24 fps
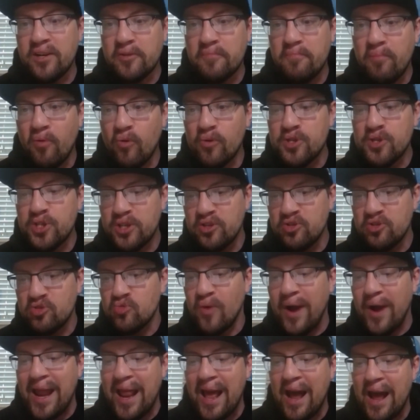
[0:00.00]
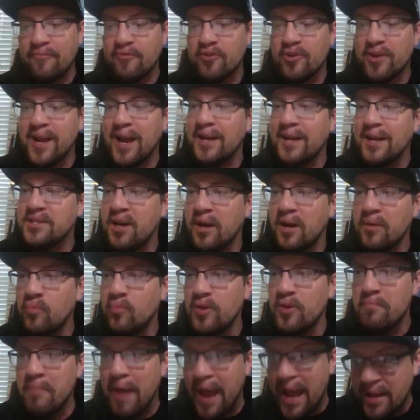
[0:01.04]
portion is right after it got done
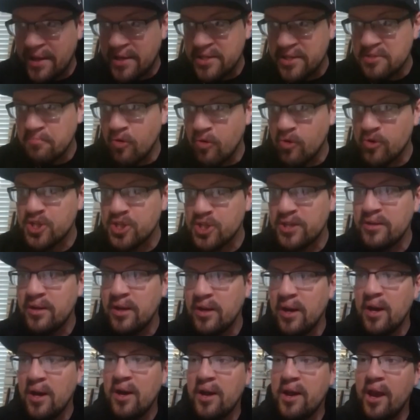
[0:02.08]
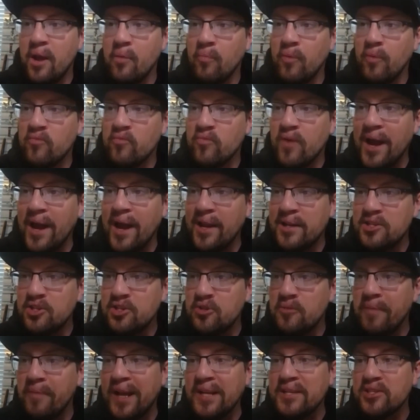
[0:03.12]
with Maggie's portion. It went right
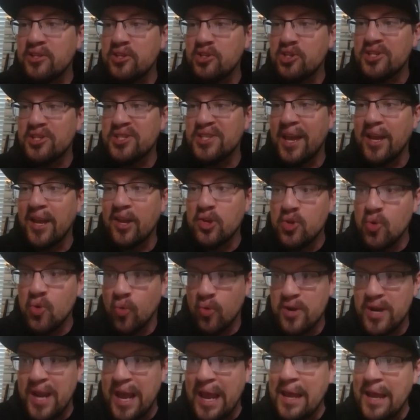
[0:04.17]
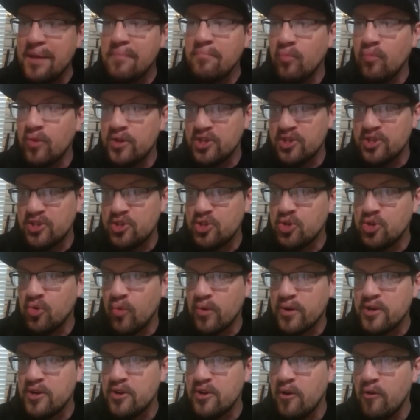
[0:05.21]
into basically just saying your name, which is
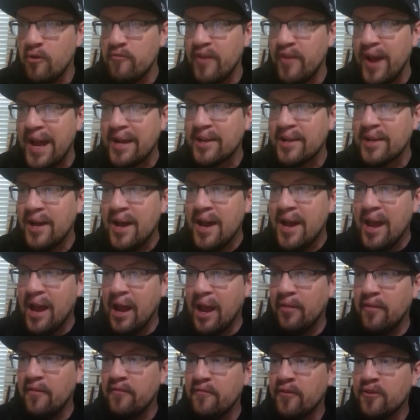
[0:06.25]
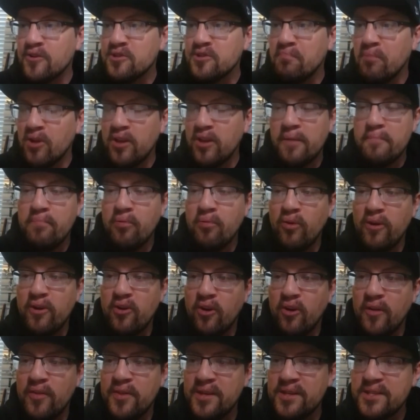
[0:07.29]
Jordan Novak. And the first bullet point
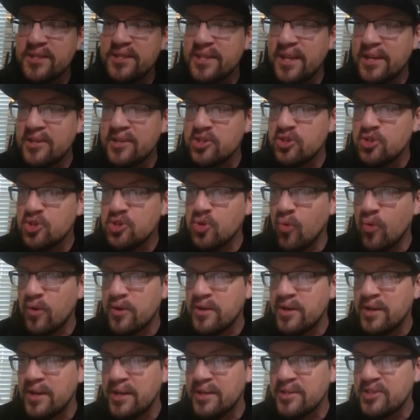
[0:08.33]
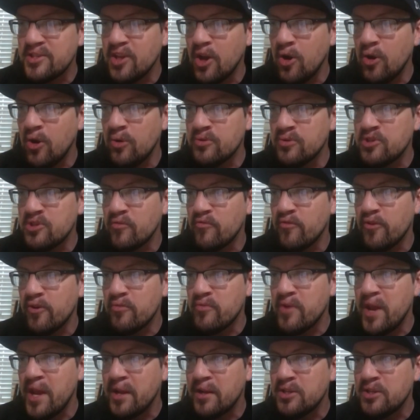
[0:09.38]
on this says, Jordan is the host of Rear
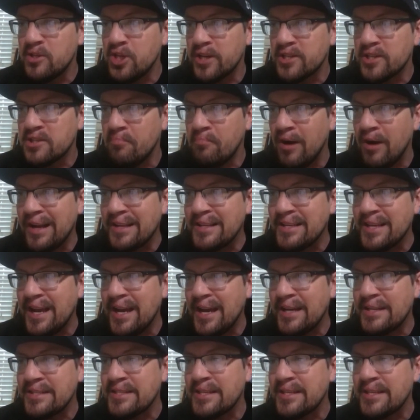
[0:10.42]
Naked Chicks podcast